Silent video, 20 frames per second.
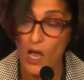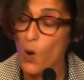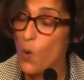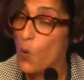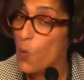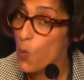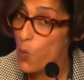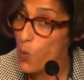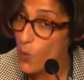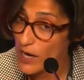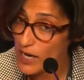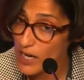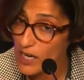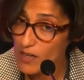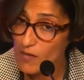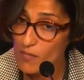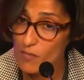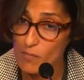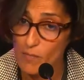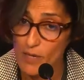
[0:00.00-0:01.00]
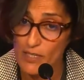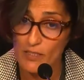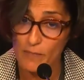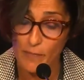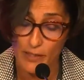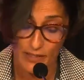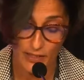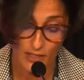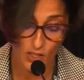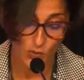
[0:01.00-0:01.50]
We must
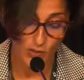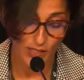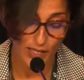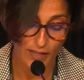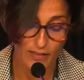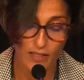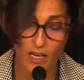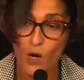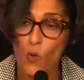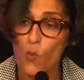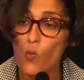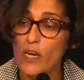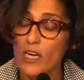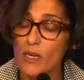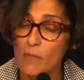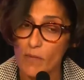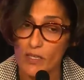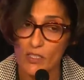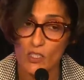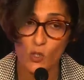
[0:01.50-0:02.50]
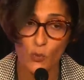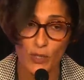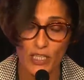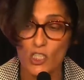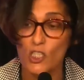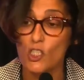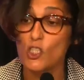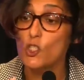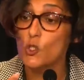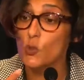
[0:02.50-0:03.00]
build it together. We must do it
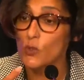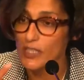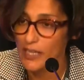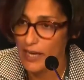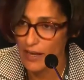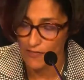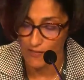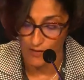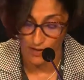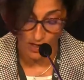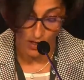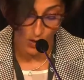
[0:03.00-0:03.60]
together,